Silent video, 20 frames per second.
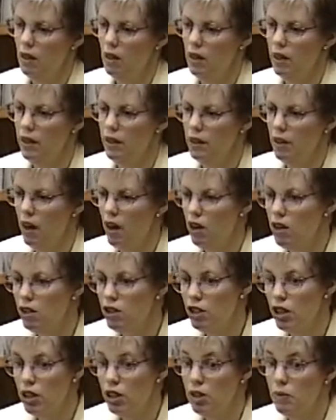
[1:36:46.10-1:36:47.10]
In our
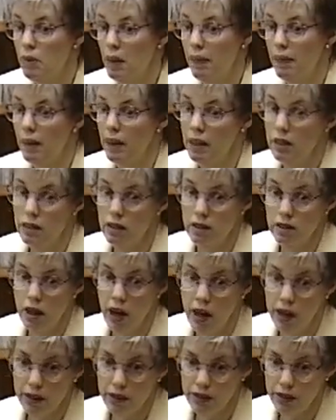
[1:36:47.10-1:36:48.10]
judgment, they did
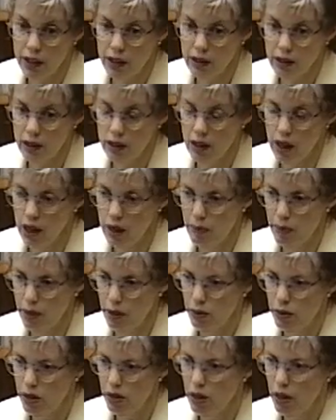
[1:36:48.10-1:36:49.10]
not affect the typing
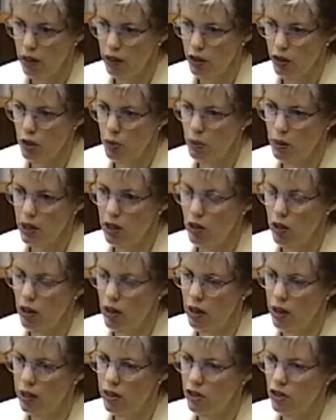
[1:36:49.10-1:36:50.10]
results
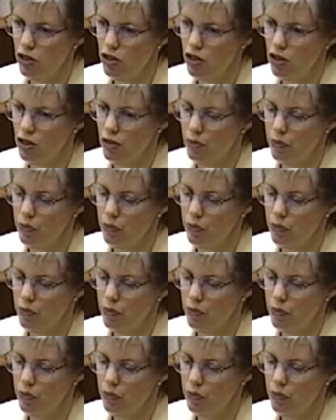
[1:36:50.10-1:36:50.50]
because,